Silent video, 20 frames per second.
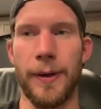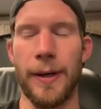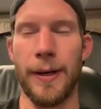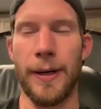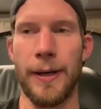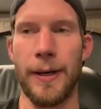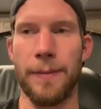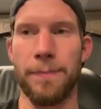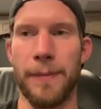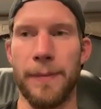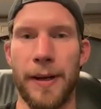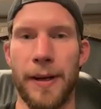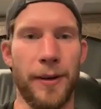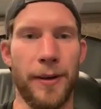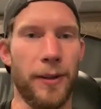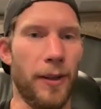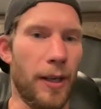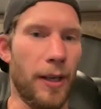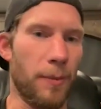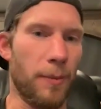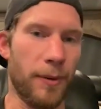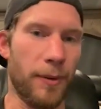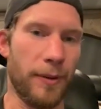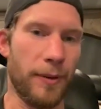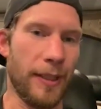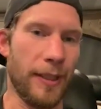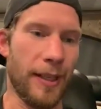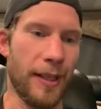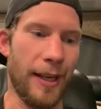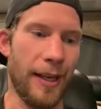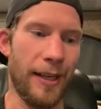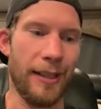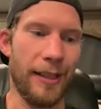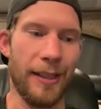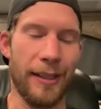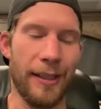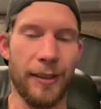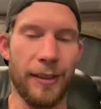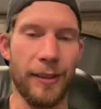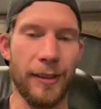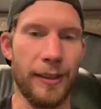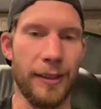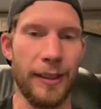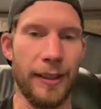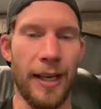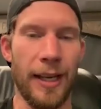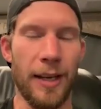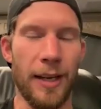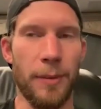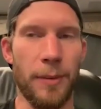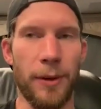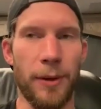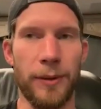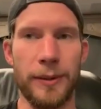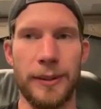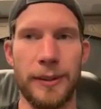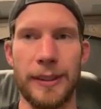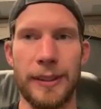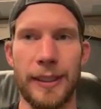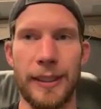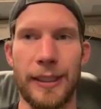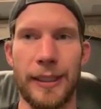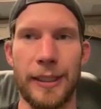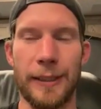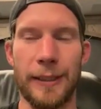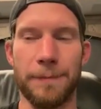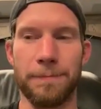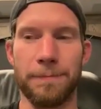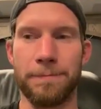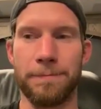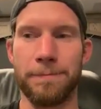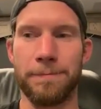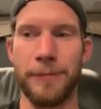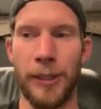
um, I heard a lot about uh, Adin Hill and, and about, um,